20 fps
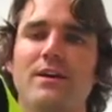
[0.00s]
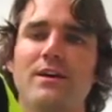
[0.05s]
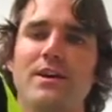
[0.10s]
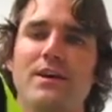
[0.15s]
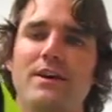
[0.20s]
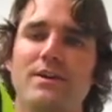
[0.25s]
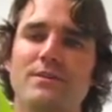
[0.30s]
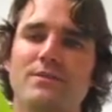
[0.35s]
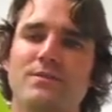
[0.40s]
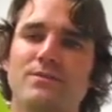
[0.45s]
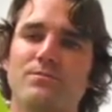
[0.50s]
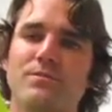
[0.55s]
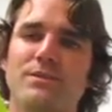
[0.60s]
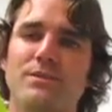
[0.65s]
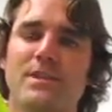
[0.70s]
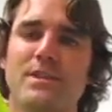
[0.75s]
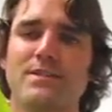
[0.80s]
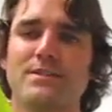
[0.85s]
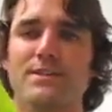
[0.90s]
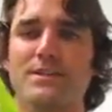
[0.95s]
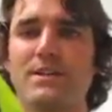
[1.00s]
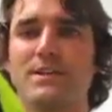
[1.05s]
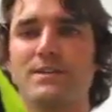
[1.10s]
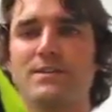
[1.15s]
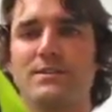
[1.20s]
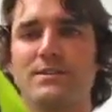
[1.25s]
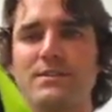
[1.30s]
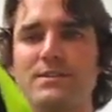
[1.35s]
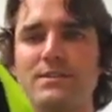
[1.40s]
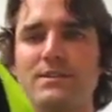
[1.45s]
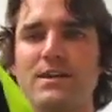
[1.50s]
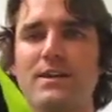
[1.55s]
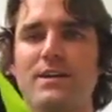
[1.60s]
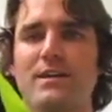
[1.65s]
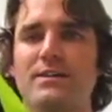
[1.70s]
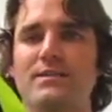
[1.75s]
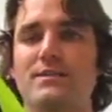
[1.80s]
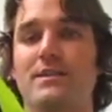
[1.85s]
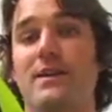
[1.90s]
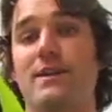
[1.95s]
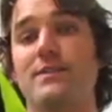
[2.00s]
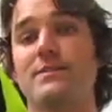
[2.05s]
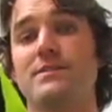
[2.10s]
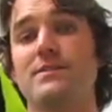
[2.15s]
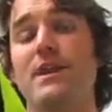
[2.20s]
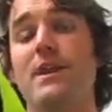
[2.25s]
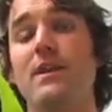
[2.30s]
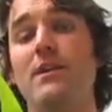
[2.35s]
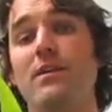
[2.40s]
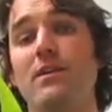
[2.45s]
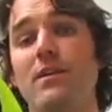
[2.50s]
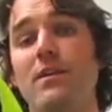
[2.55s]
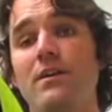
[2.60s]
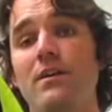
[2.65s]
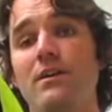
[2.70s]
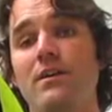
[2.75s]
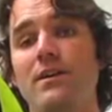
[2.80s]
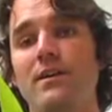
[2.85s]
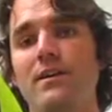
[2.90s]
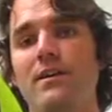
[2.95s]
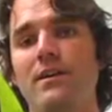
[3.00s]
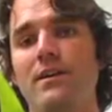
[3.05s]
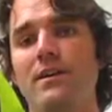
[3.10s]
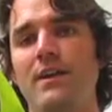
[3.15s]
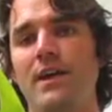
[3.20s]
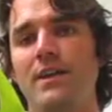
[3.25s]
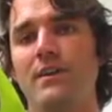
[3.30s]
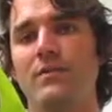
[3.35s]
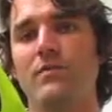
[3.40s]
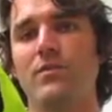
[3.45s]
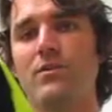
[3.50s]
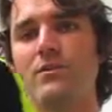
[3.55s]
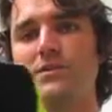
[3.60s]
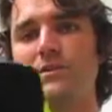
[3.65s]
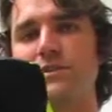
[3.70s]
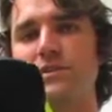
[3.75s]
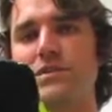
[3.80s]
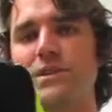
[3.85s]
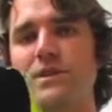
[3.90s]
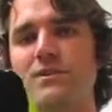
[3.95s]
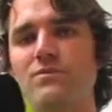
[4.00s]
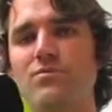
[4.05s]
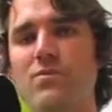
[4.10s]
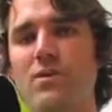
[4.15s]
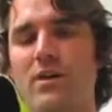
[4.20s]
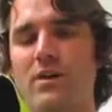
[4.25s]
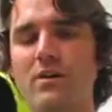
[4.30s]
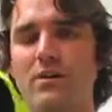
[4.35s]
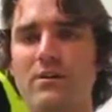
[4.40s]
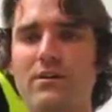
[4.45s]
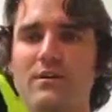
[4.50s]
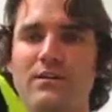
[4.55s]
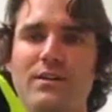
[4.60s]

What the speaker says: It also protects against, it's like a stain guard, and then of course it sheds water.